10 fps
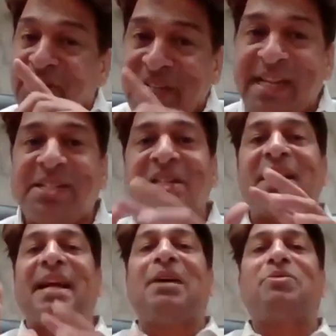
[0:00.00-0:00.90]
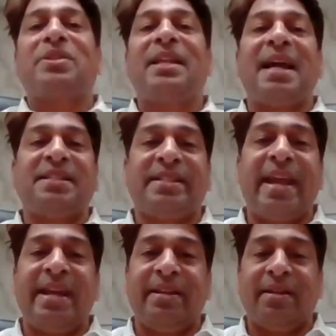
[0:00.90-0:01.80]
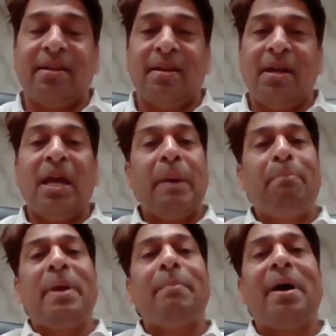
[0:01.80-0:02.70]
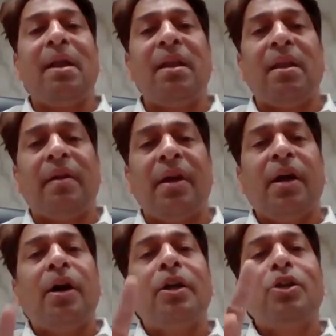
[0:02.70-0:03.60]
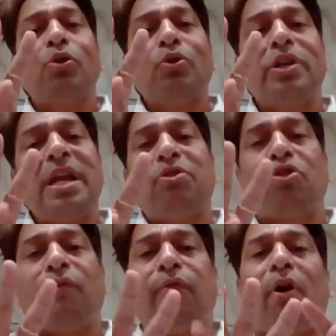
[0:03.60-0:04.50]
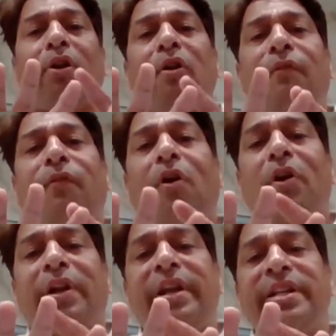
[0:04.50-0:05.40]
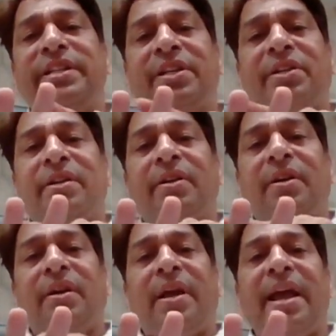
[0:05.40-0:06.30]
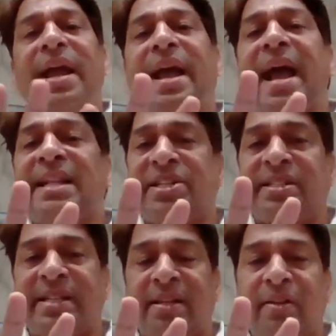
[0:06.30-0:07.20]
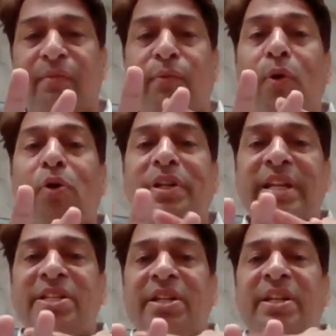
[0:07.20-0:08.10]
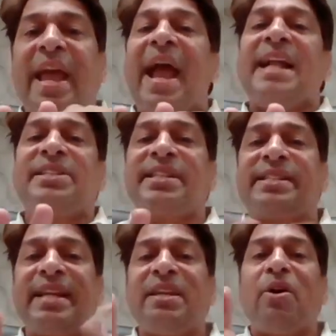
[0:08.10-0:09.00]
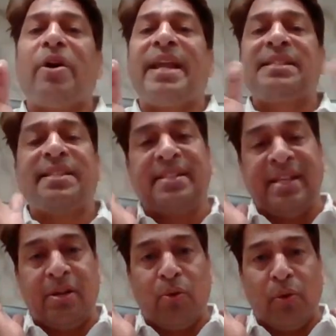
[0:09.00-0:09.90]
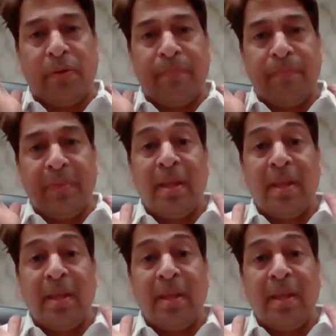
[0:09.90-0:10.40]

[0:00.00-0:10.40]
GST Council has said, Bimal, you need to follow 4-digit HSN, 4-digit HSN or SSC code.